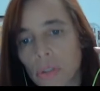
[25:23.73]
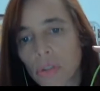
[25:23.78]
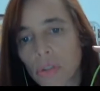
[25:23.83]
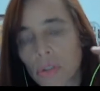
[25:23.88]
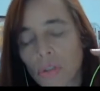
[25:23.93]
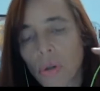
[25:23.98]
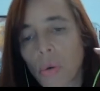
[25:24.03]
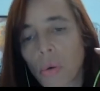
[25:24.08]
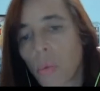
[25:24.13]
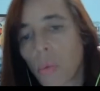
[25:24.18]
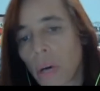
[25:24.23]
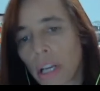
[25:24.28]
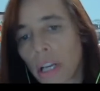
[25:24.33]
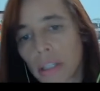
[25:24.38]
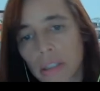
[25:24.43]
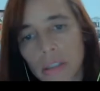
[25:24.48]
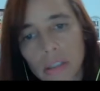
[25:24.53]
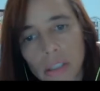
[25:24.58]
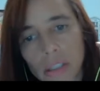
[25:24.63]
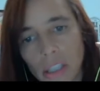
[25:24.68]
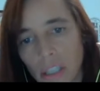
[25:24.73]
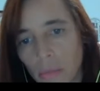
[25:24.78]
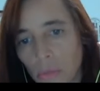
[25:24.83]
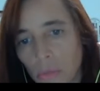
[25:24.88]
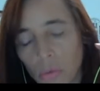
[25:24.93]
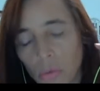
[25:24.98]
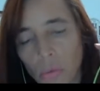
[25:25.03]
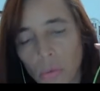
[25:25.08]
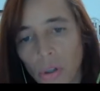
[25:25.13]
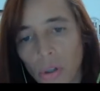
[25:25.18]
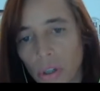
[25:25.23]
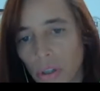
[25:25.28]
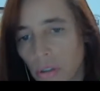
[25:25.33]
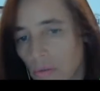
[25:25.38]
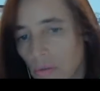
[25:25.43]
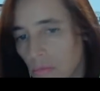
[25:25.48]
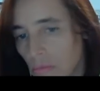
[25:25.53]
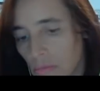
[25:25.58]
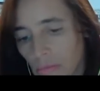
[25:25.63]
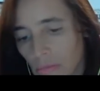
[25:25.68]
So when teams
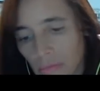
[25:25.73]
were